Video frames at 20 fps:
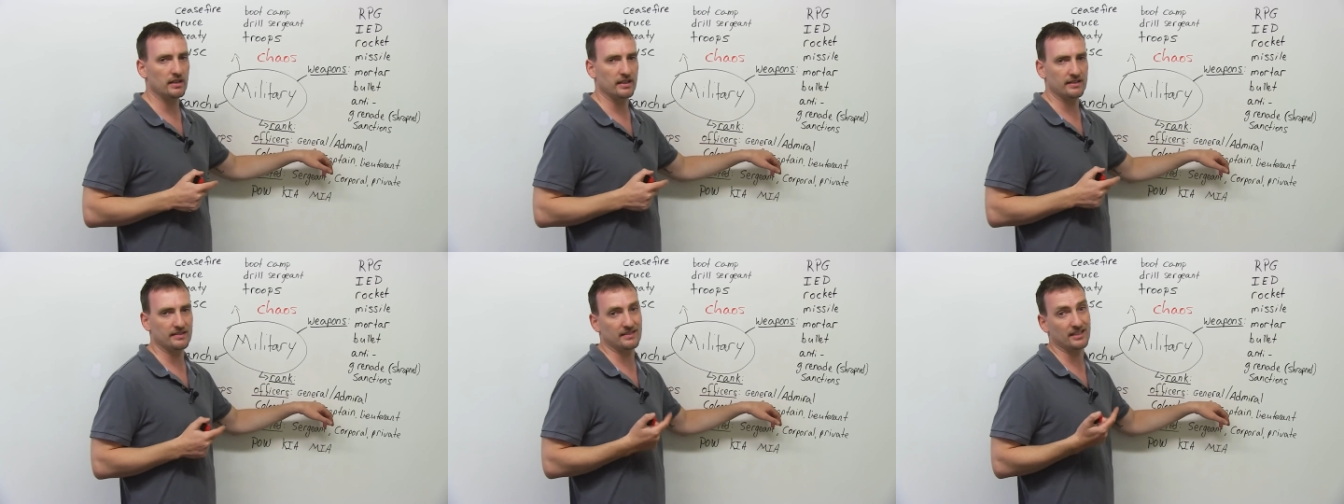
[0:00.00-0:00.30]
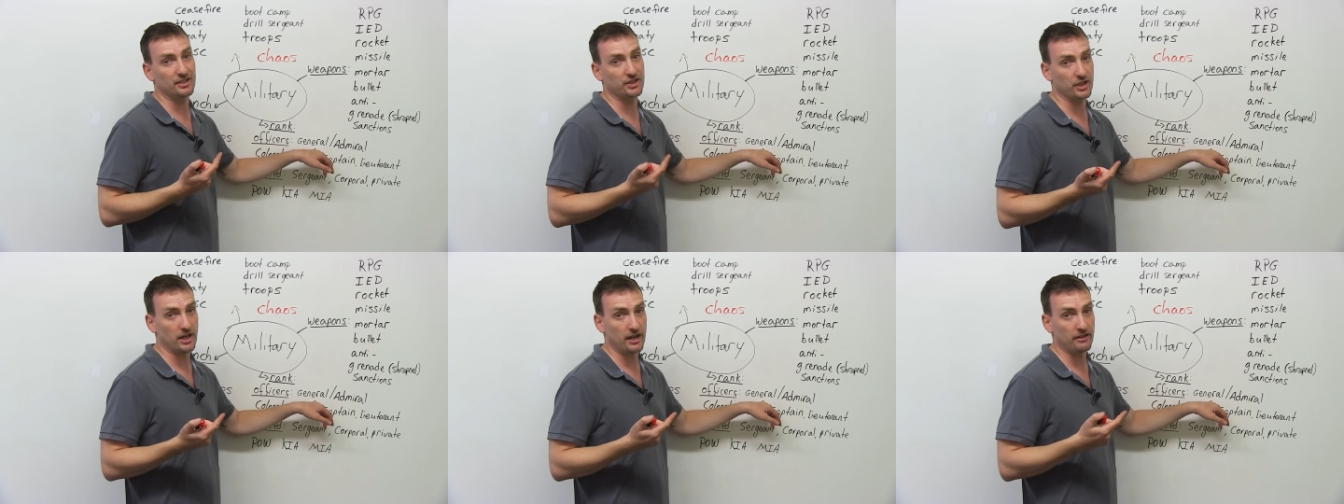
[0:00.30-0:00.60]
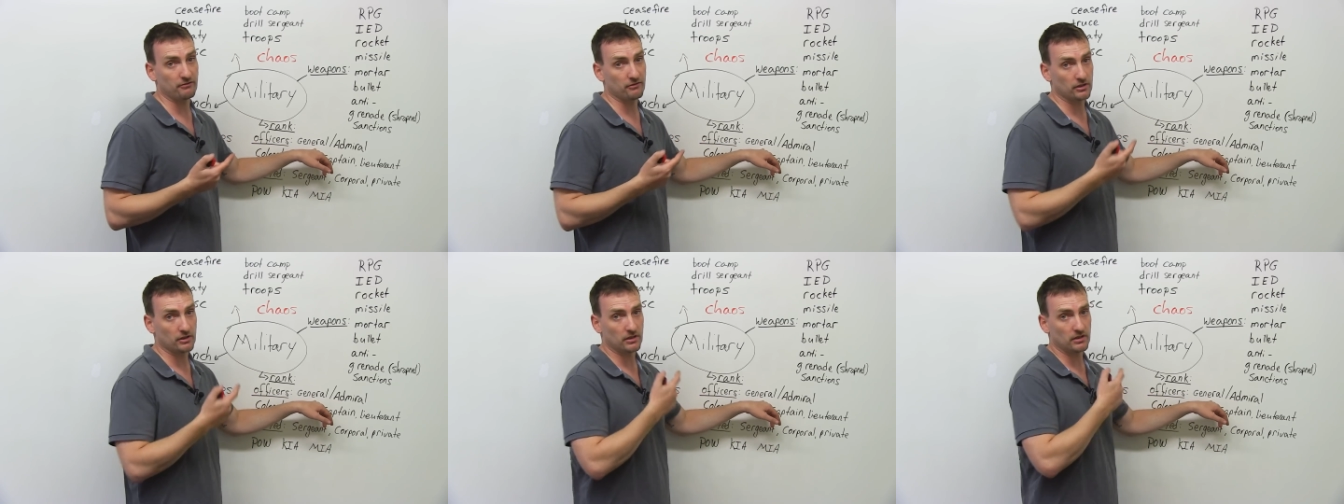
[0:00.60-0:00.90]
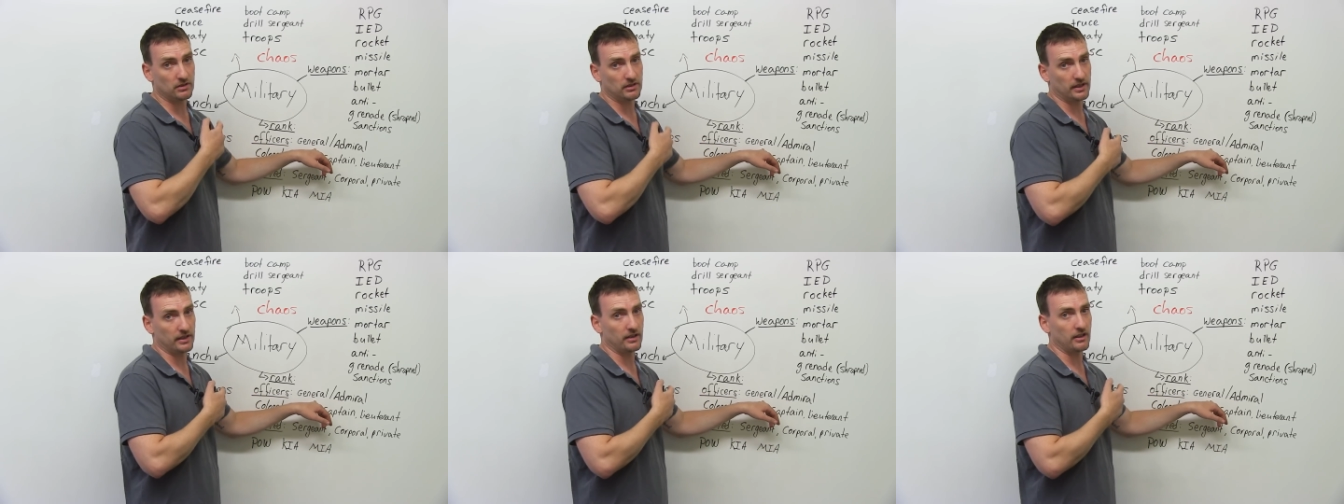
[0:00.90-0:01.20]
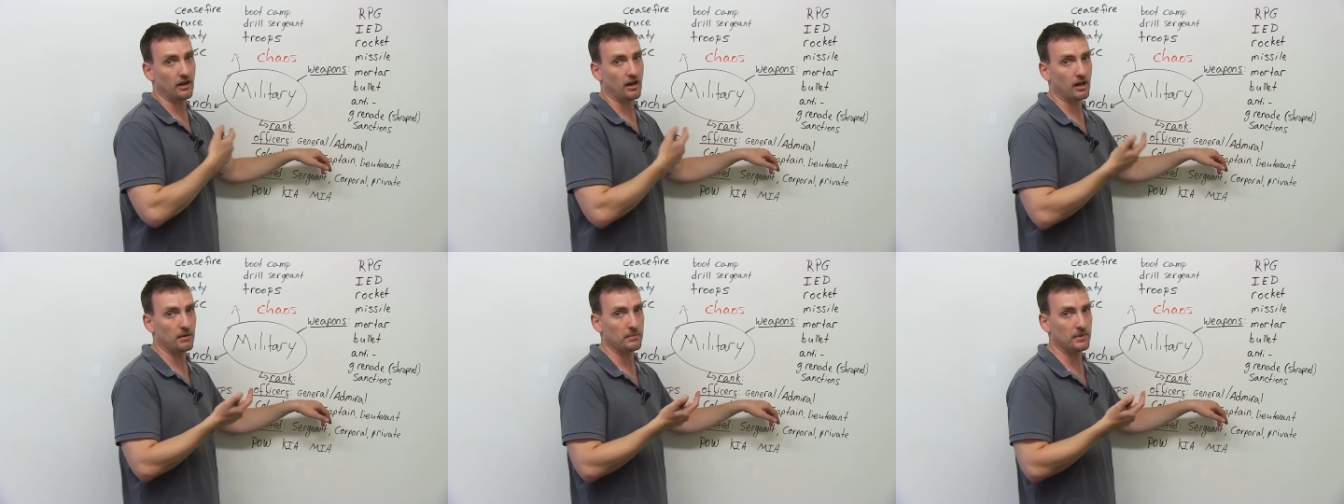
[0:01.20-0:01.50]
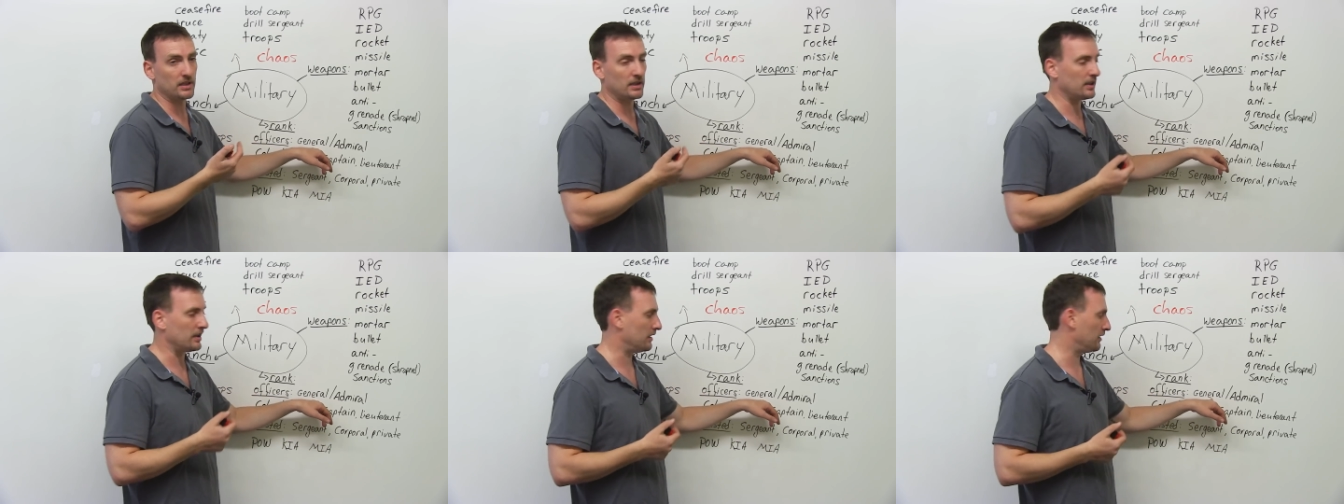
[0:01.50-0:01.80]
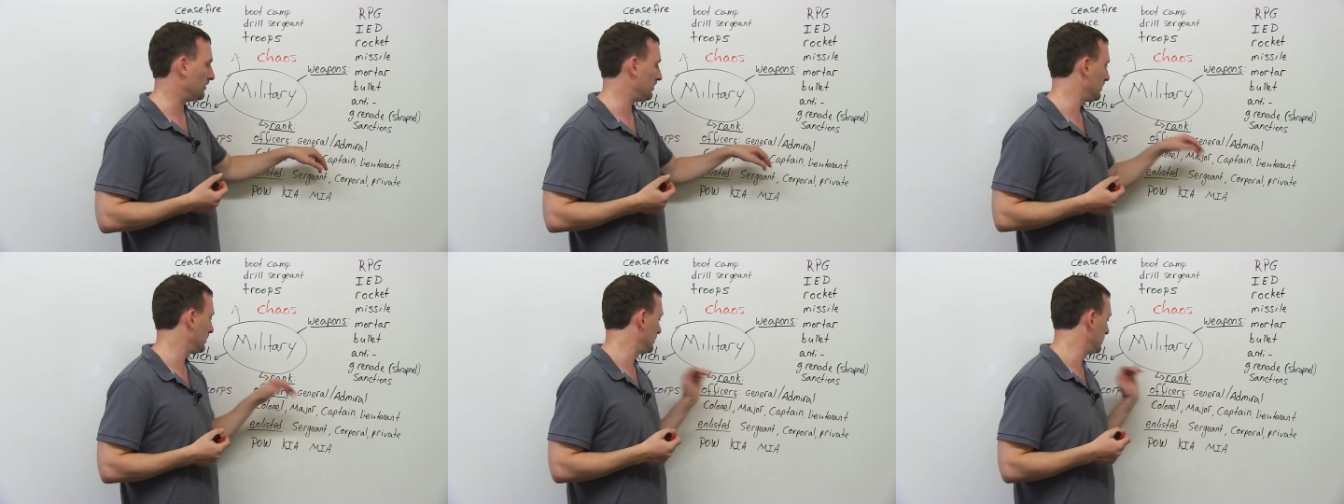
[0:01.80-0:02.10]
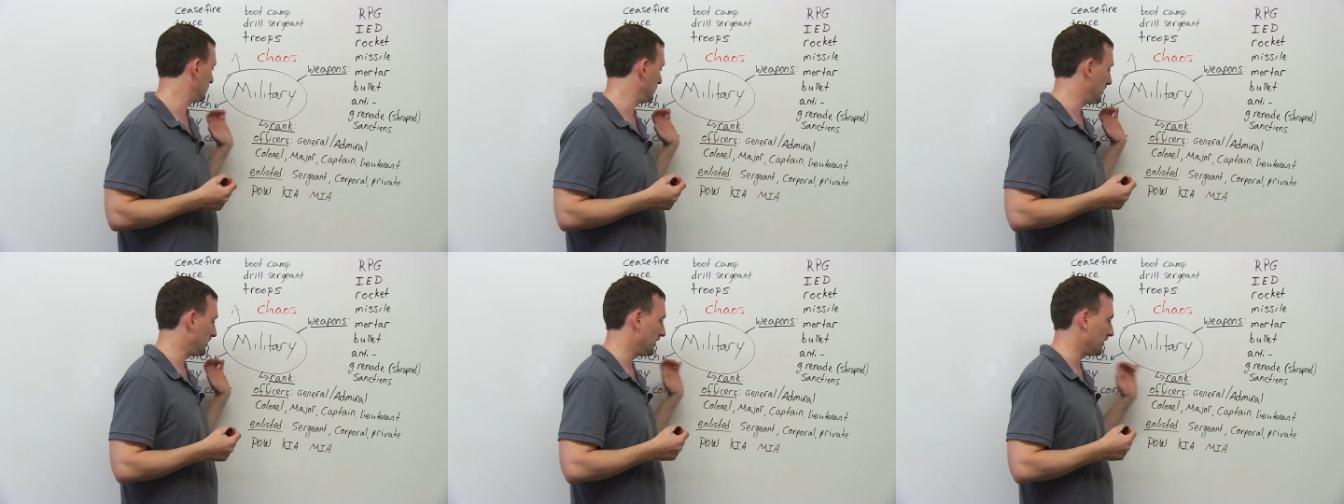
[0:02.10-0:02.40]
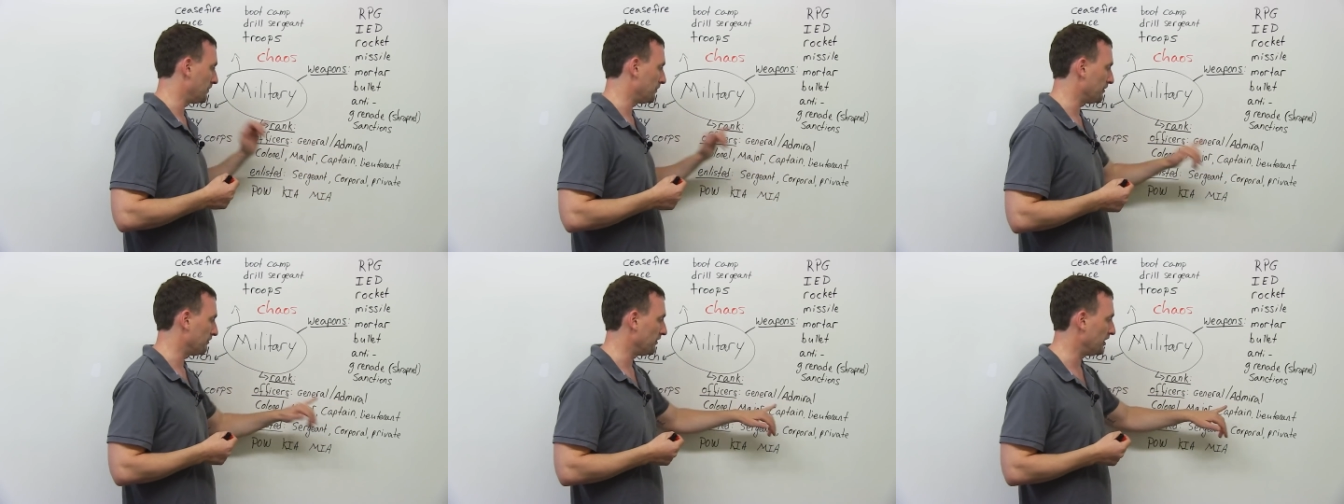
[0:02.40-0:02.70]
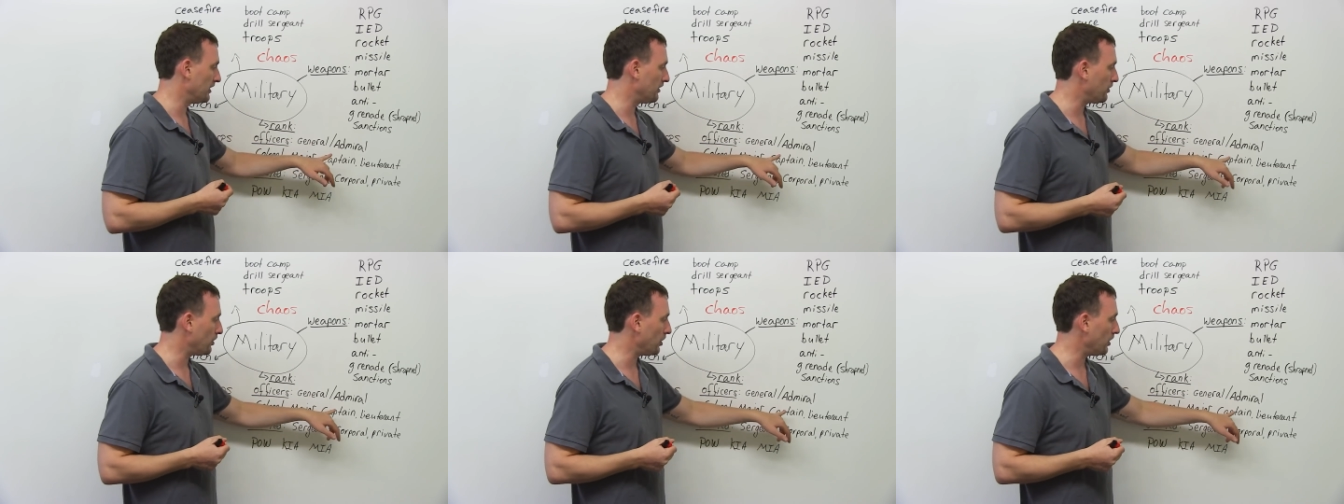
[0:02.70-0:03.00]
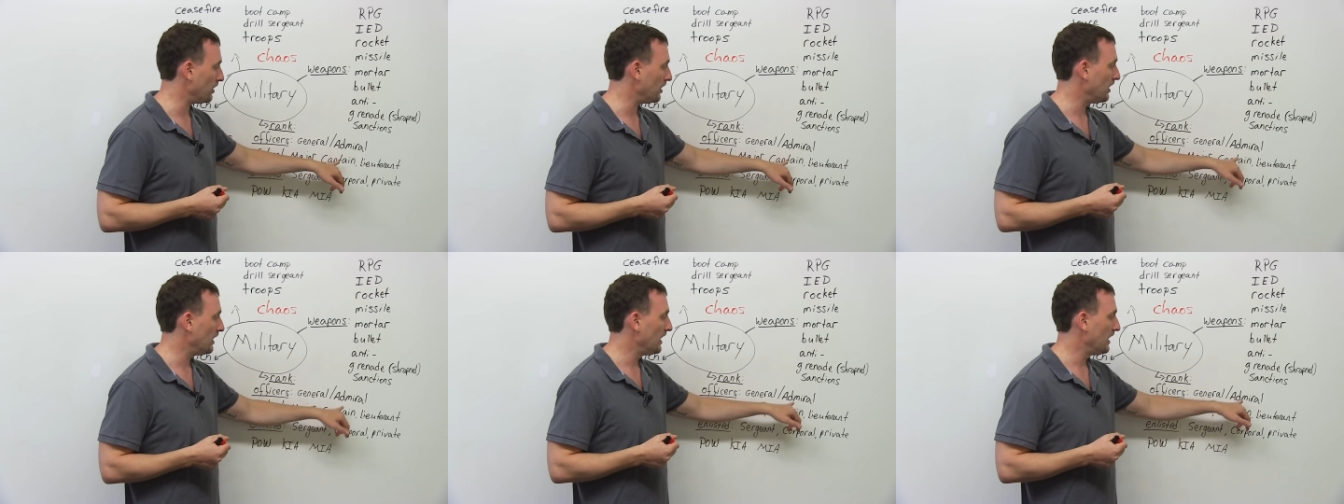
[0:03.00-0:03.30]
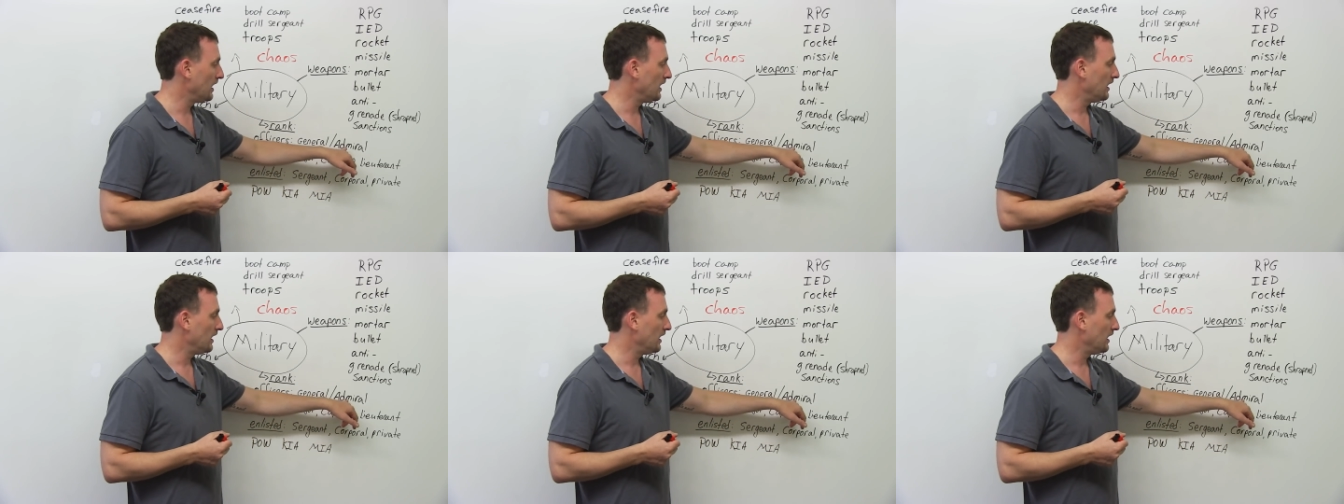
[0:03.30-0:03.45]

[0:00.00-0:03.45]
is the general in the Army and in the Marine Corps.